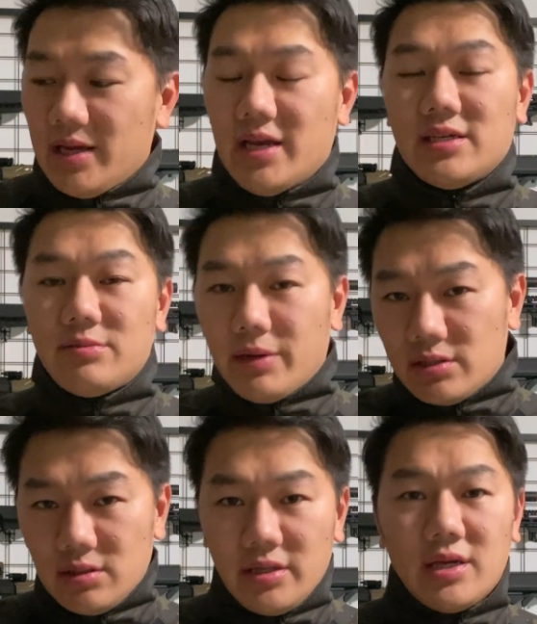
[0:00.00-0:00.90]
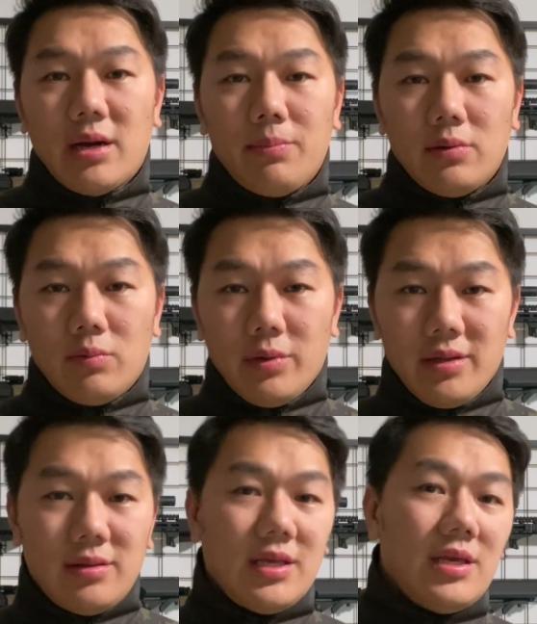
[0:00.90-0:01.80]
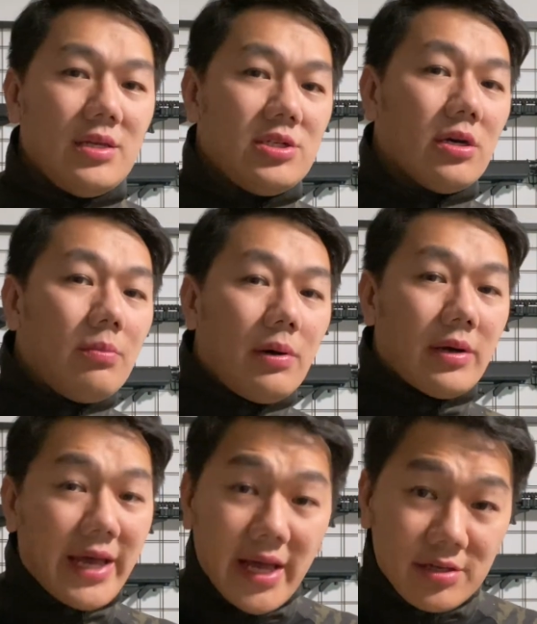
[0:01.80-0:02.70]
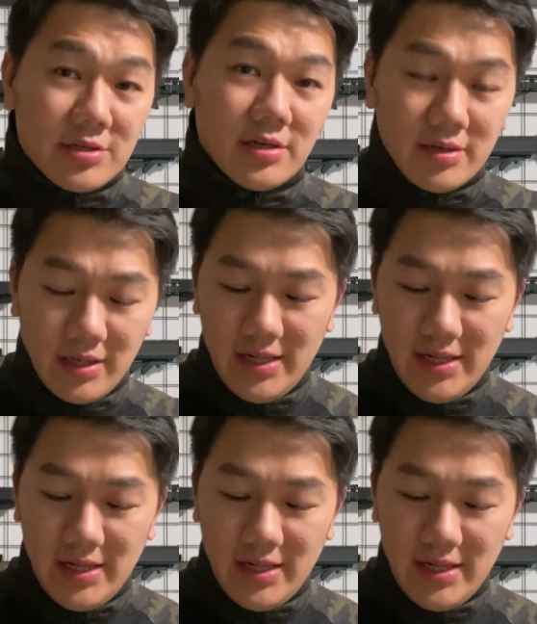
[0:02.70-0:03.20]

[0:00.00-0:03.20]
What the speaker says: Especially coupled with the gel ball catcher,